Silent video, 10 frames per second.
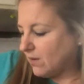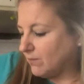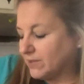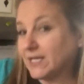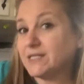
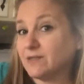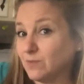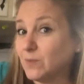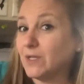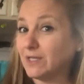But that's a
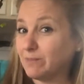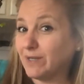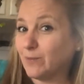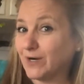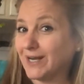really
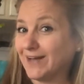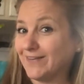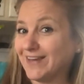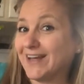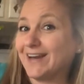big workout
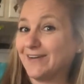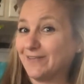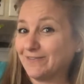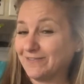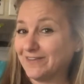that I
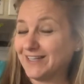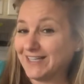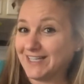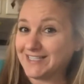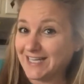don't
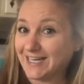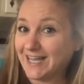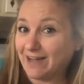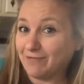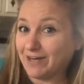really intend to
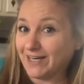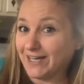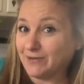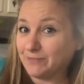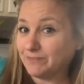have right
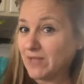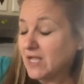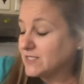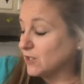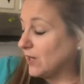now.
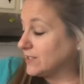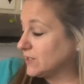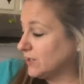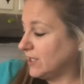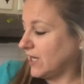So I
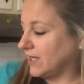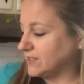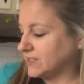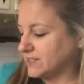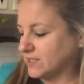turn it on
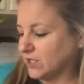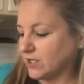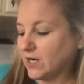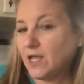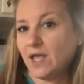to
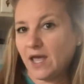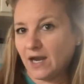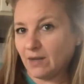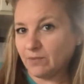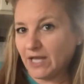stir,
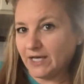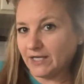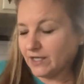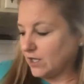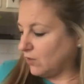and I'm letting
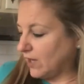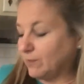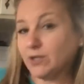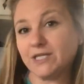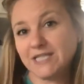it go. I
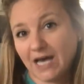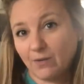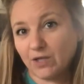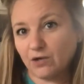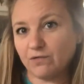put the
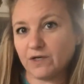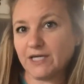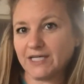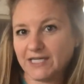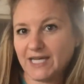towel over
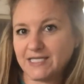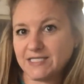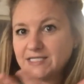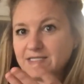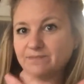in
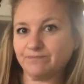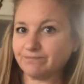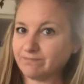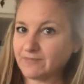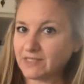case,
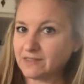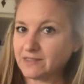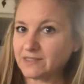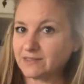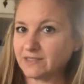
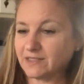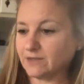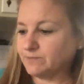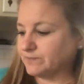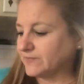you know,
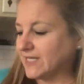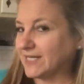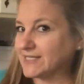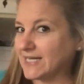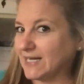
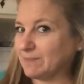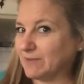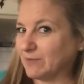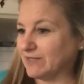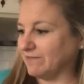things
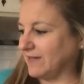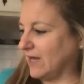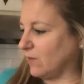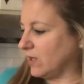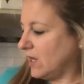happen with the
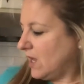flour.